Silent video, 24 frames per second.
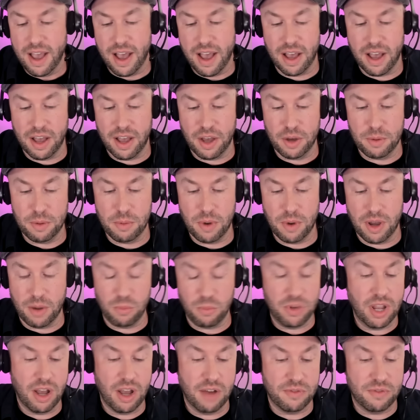
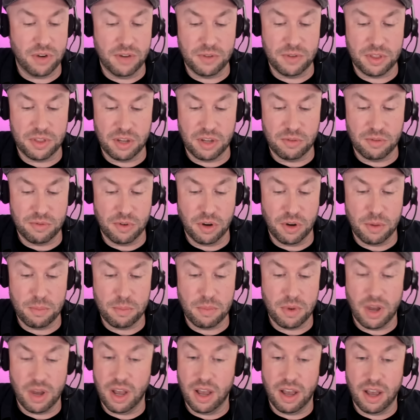we offer everything
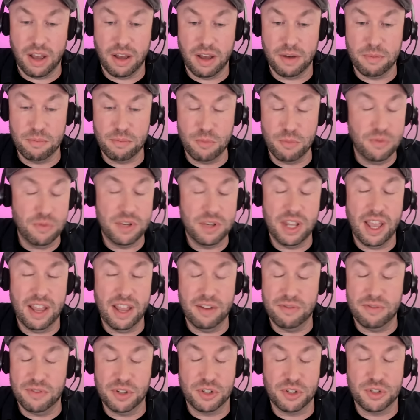from moving
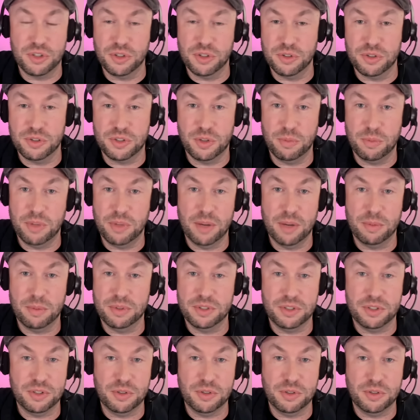head fixtures to be able to